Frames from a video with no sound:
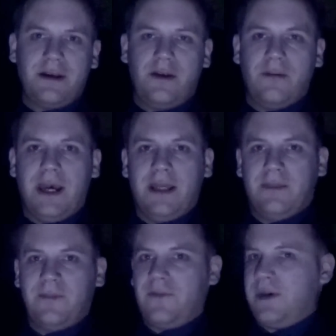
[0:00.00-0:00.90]
You made
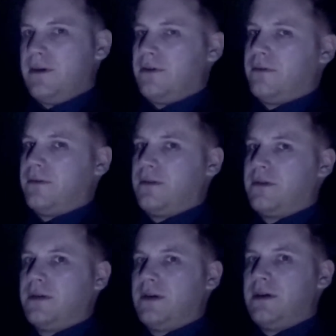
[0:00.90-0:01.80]
them feel
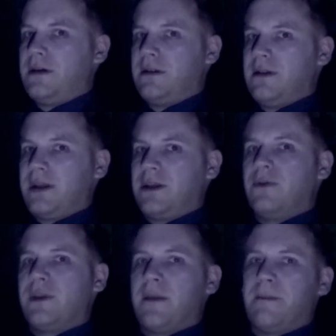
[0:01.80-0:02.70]
like you
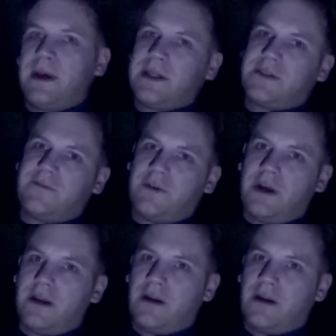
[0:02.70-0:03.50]
were their best friend.